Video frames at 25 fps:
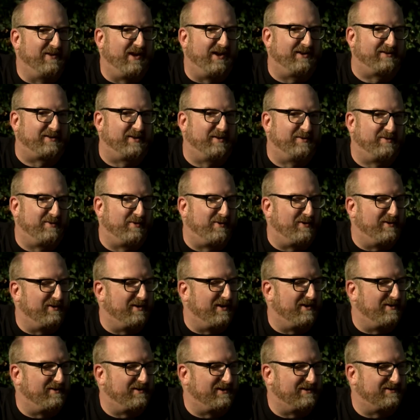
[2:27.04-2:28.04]
lock the door,
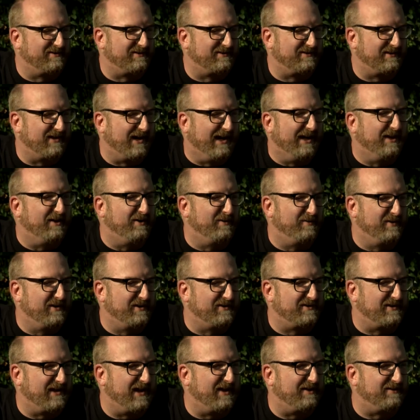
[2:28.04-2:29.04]
though, because I own
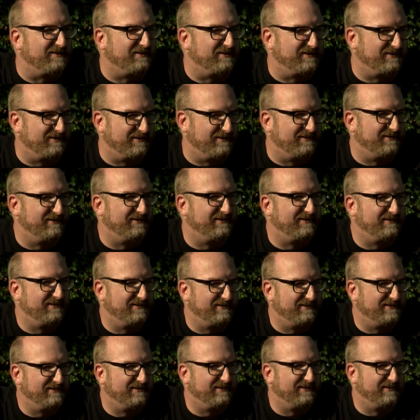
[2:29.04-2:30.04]
this house.
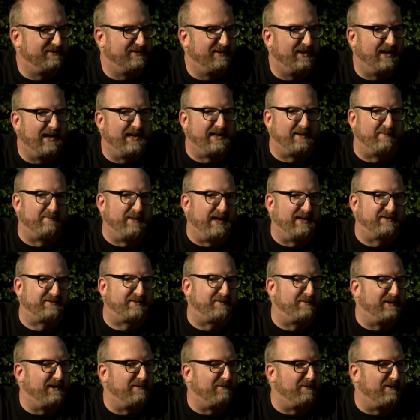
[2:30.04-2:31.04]
I can
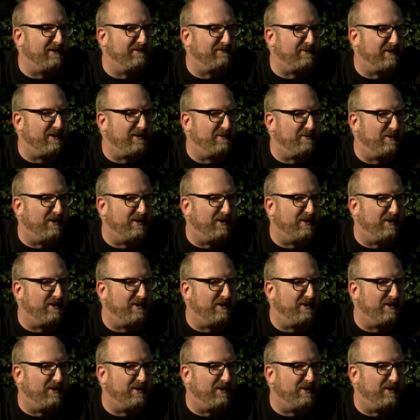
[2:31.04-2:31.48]
masturbate wherever I